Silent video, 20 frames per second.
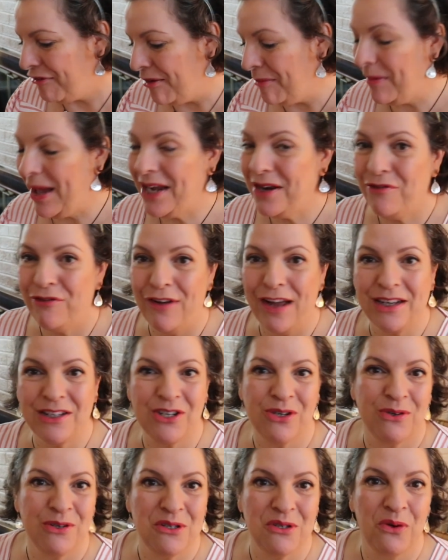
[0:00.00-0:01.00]
from
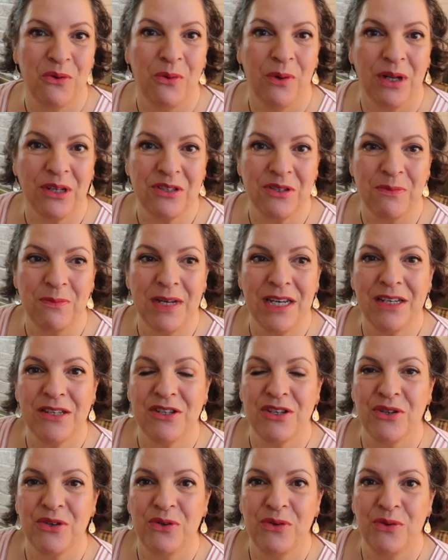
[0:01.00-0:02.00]
manufacturers who want me
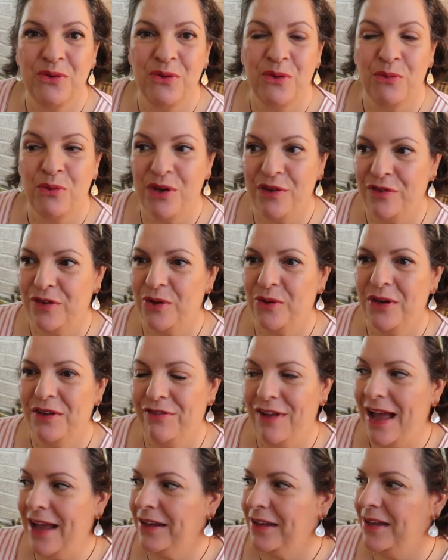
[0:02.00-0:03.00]
to review the
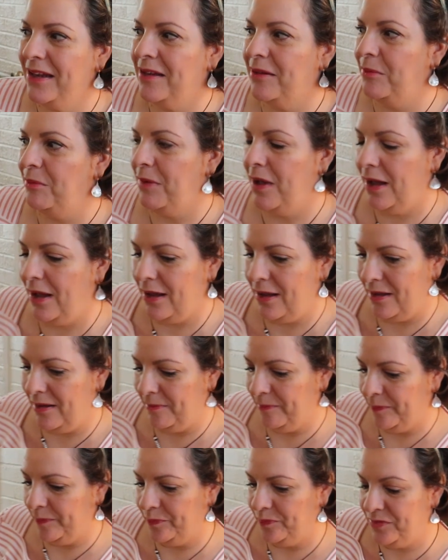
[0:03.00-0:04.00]
vacuum
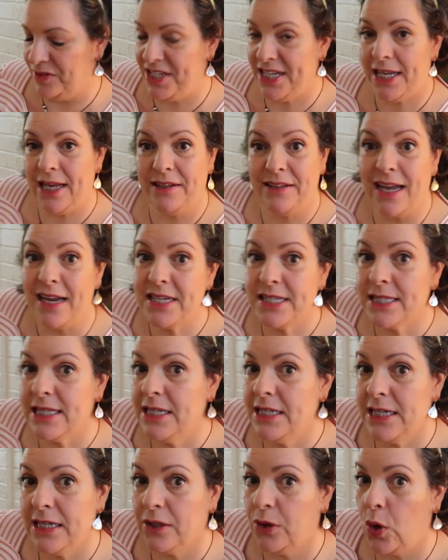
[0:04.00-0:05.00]
um,
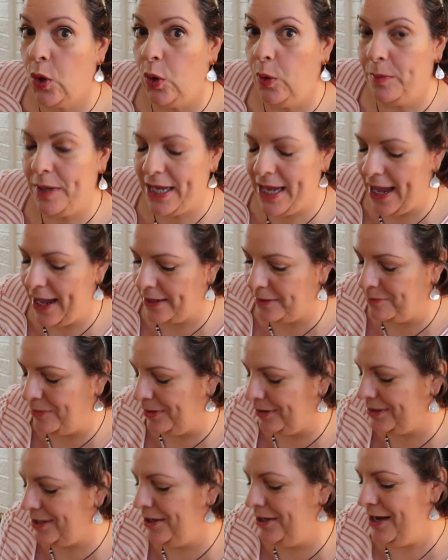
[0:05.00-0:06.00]
Dyson didn't call me yet
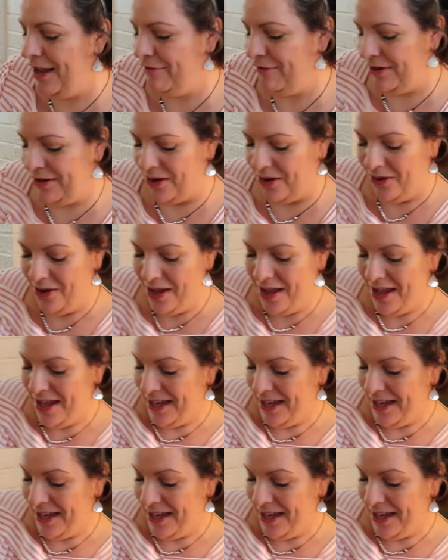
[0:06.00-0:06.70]
but you never know